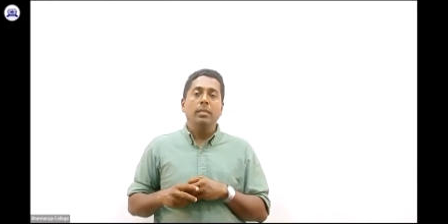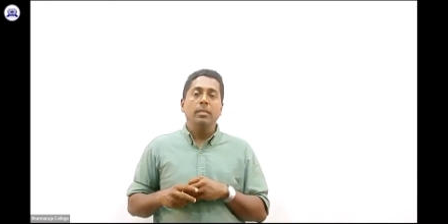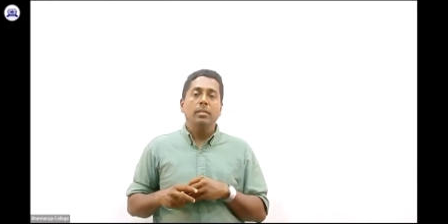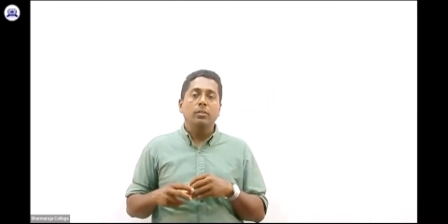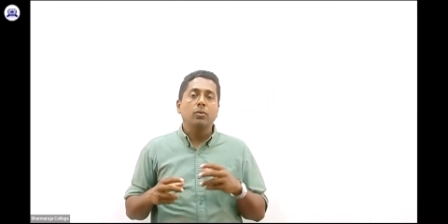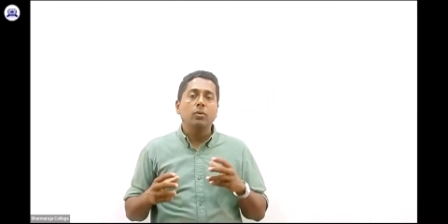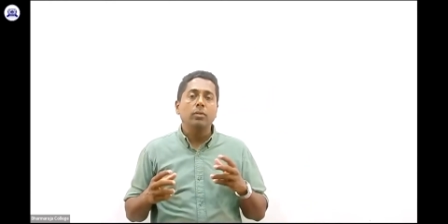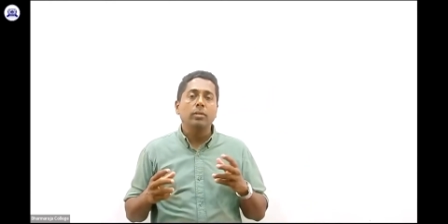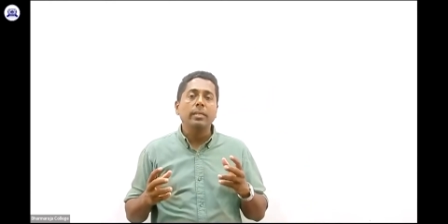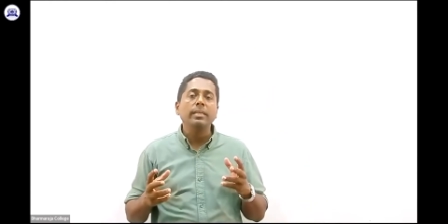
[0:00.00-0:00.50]

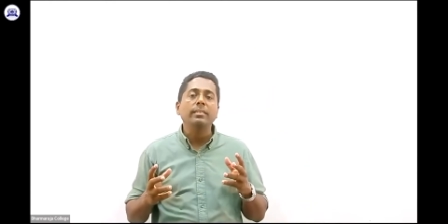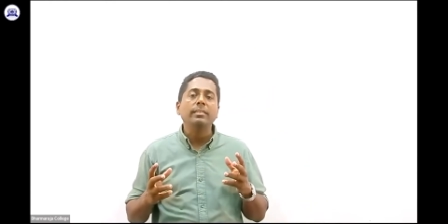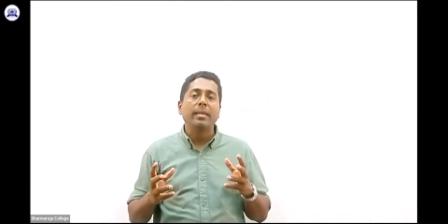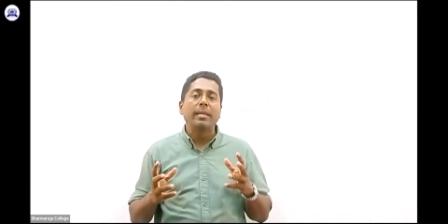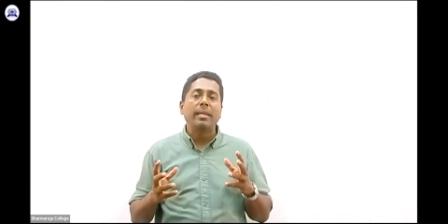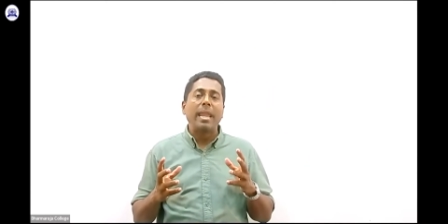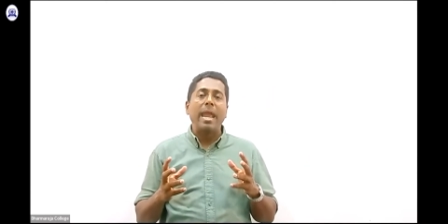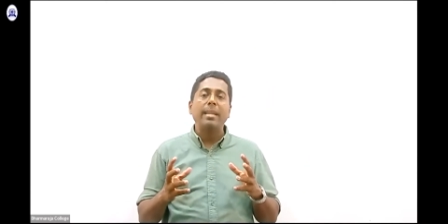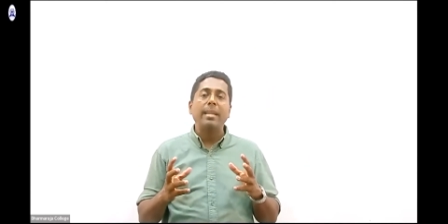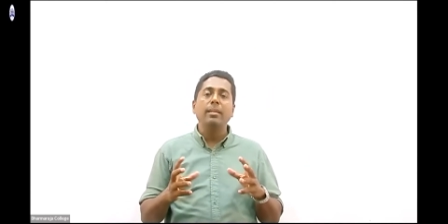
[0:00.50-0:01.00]
So teacher
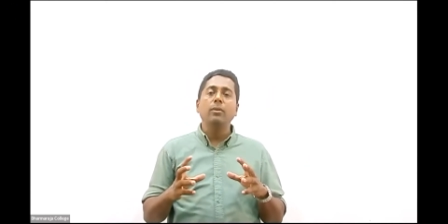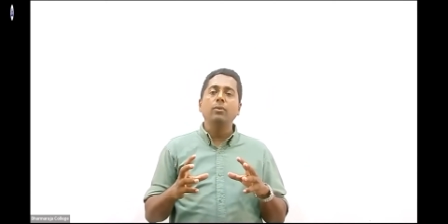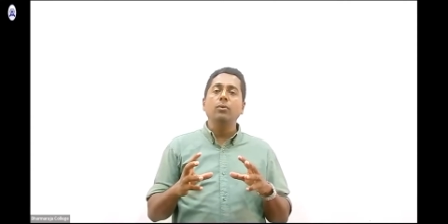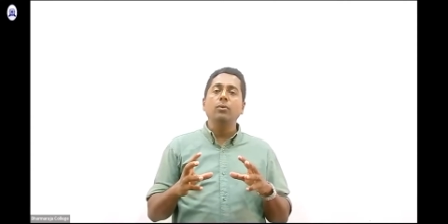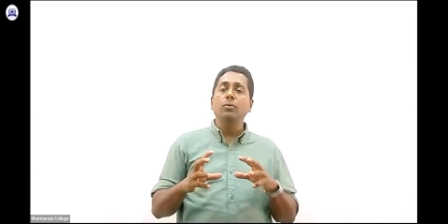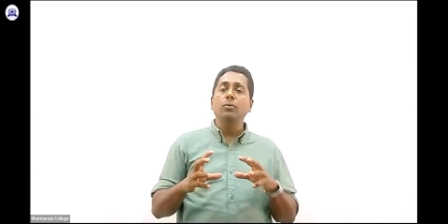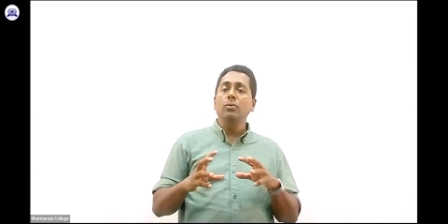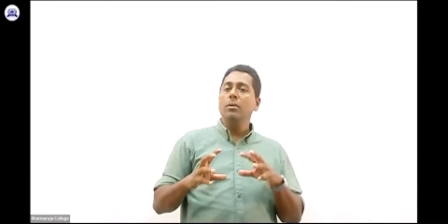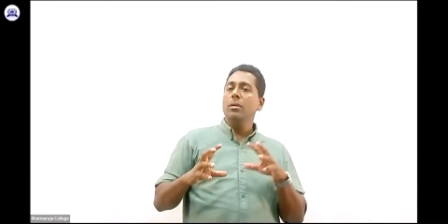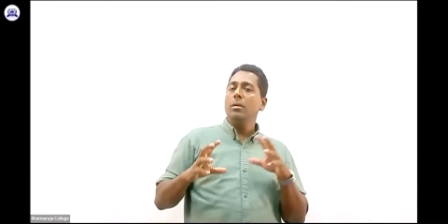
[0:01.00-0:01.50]
can
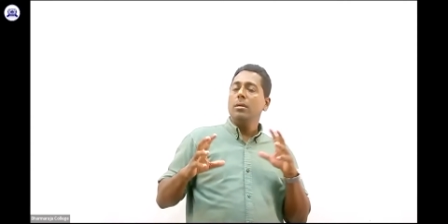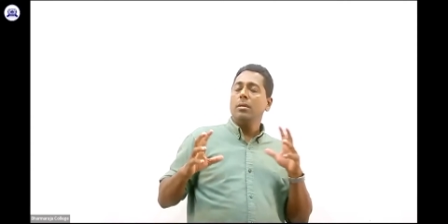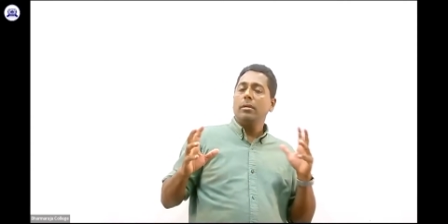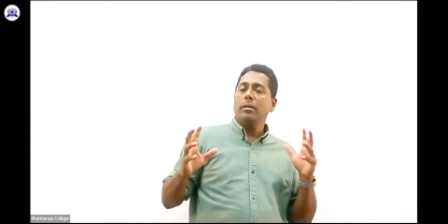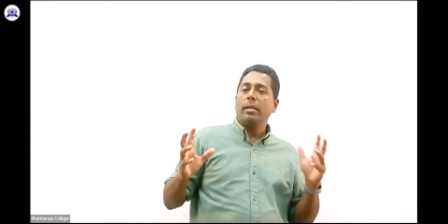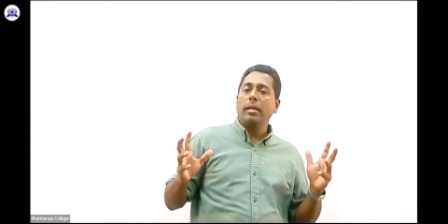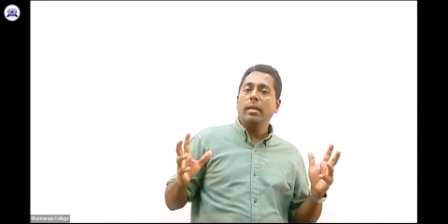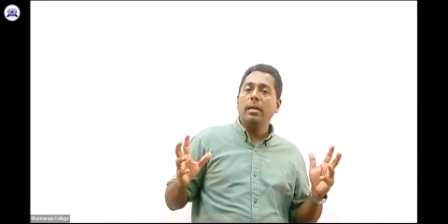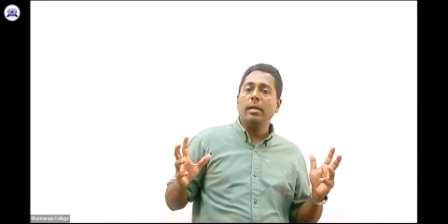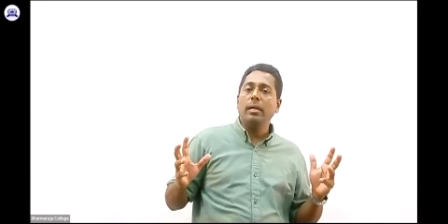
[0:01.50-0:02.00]
do
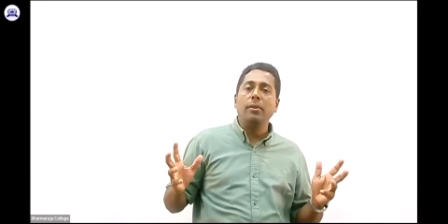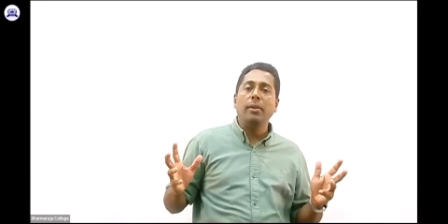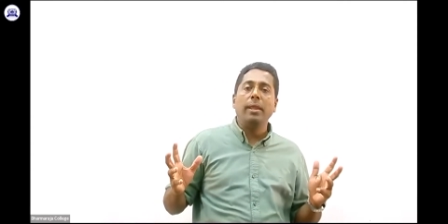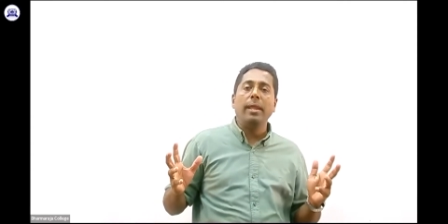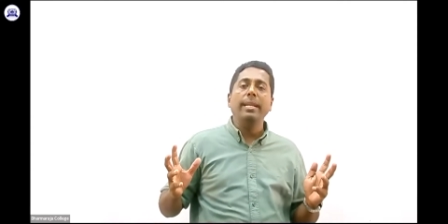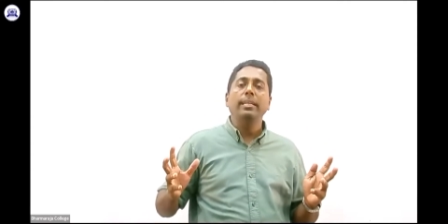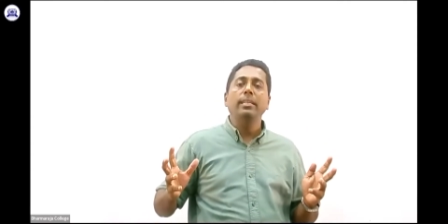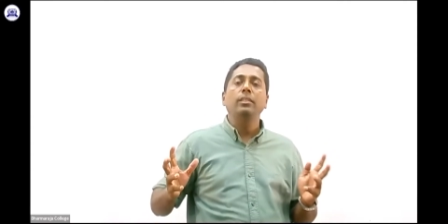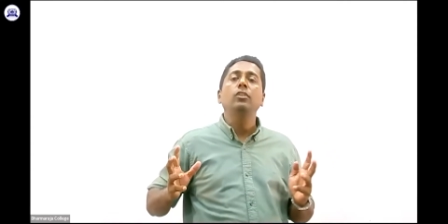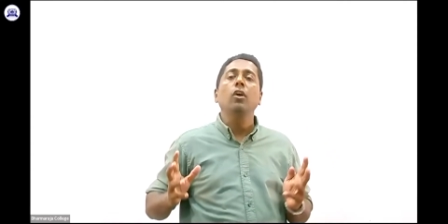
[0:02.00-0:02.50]
a
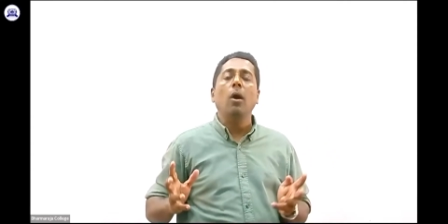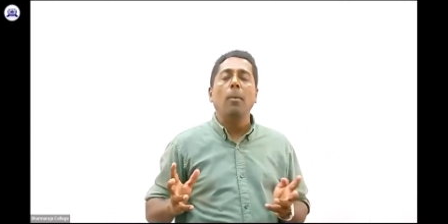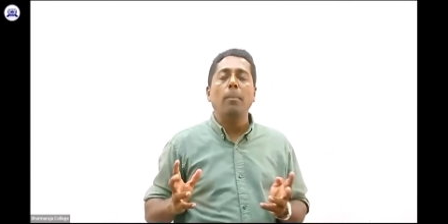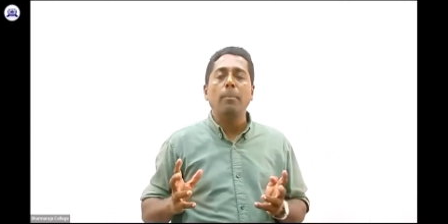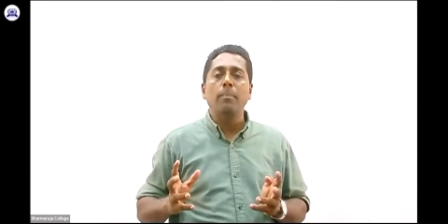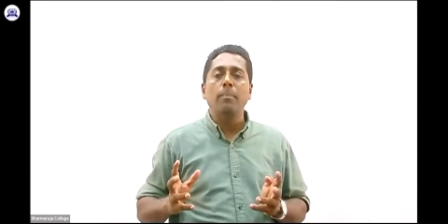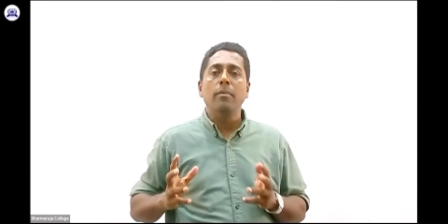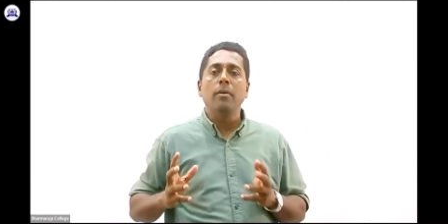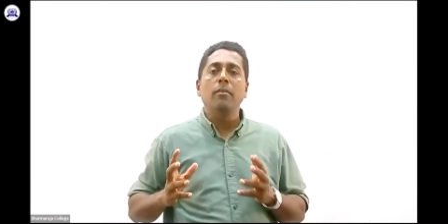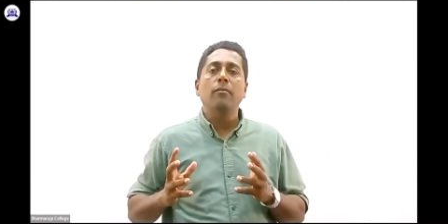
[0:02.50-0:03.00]
great
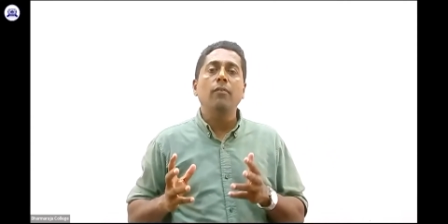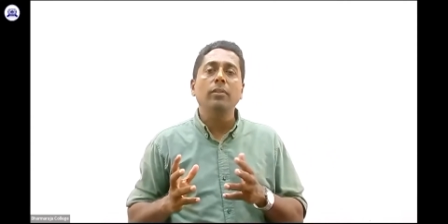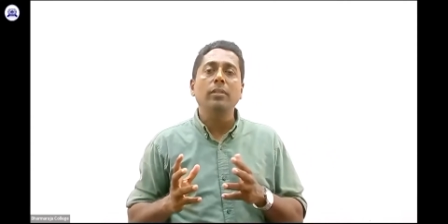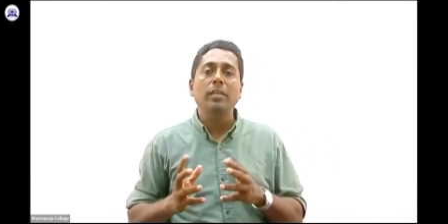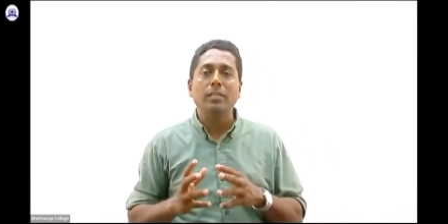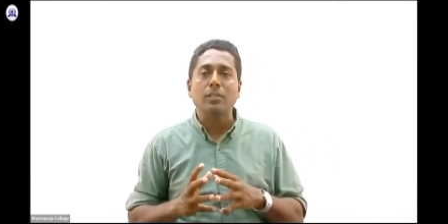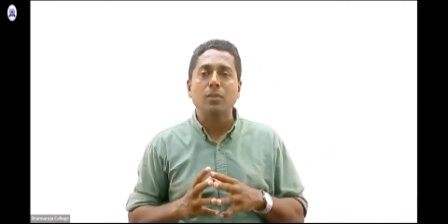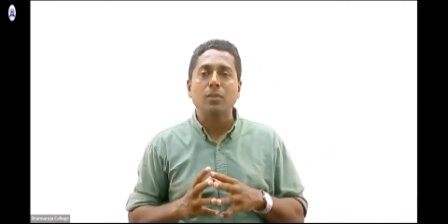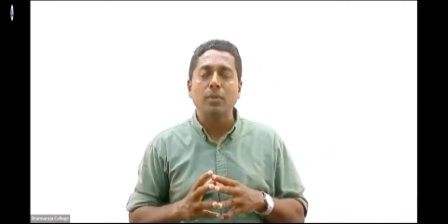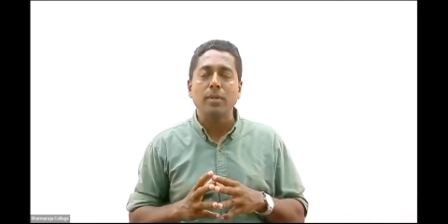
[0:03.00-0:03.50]
job for the
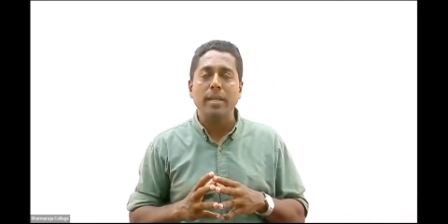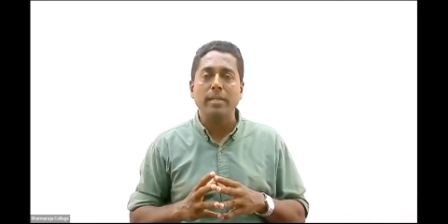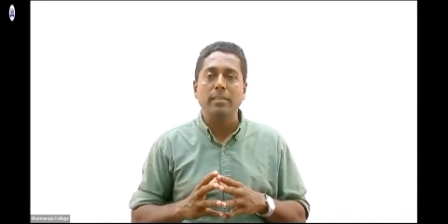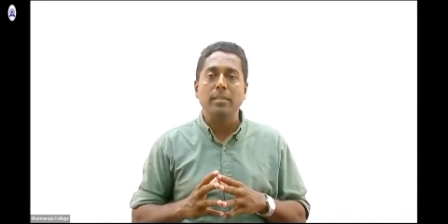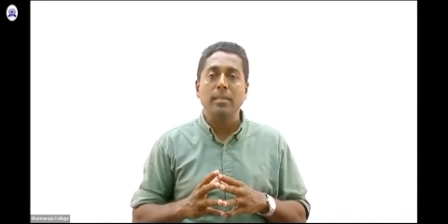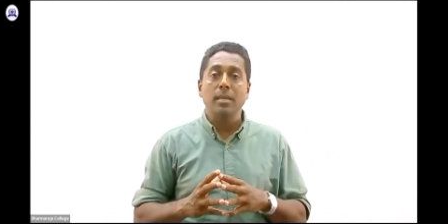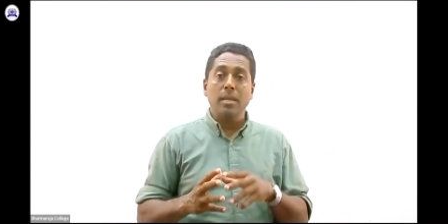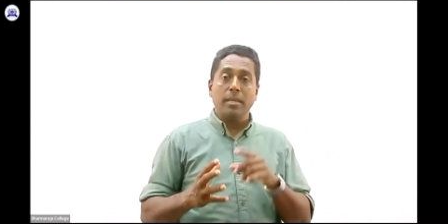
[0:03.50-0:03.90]
students.